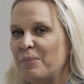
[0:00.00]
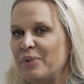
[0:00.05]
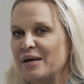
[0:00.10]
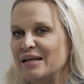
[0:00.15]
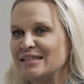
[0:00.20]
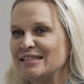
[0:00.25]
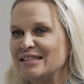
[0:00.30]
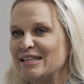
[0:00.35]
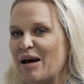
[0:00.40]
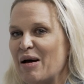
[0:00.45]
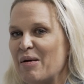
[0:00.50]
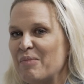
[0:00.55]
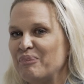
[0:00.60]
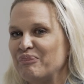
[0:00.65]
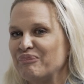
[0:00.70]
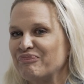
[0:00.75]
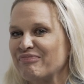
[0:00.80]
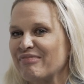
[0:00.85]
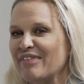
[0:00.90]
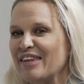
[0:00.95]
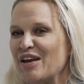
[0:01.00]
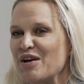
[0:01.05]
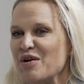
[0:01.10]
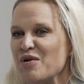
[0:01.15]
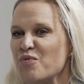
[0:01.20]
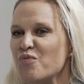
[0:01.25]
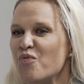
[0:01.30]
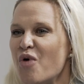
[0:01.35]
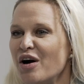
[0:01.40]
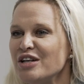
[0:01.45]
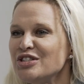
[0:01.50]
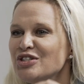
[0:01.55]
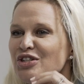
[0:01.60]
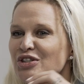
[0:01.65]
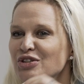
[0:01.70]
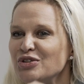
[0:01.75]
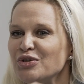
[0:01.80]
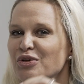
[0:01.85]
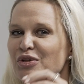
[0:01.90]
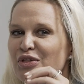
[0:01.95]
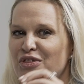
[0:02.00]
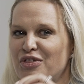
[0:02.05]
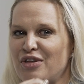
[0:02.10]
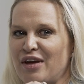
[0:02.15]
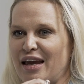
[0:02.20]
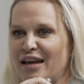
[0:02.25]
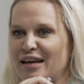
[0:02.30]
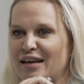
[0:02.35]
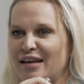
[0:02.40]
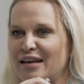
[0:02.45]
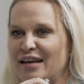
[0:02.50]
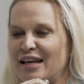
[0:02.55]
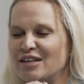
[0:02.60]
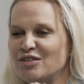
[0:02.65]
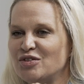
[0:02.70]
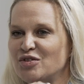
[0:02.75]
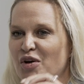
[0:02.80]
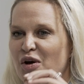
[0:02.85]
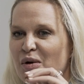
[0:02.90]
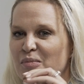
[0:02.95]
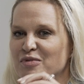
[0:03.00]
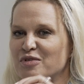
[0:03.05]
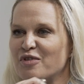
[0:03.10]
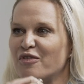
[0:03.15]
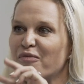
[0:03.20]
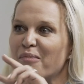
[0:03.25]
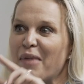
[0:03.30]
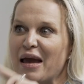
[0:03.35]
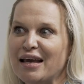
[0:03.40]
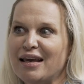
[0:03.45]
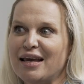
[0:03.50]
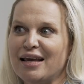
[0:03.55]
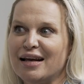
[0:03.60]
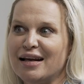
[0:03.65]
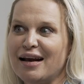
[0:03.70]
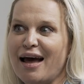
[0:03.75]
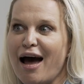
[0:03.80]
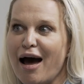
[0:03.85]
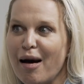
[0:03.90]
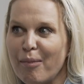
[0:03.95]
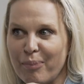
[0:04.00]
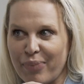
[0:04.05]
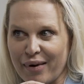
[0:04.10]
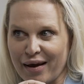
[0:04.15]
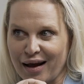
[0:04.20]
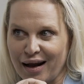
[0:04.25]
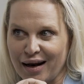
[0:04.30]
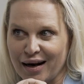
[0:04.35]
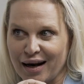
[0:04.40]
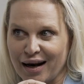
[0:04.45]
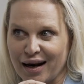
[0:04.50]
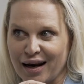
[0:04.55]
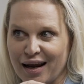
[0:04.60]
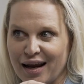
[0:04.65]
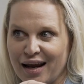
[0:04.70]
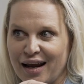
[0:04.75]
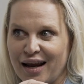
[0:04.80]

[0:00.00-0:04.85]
But what do you think in terms of making it happen,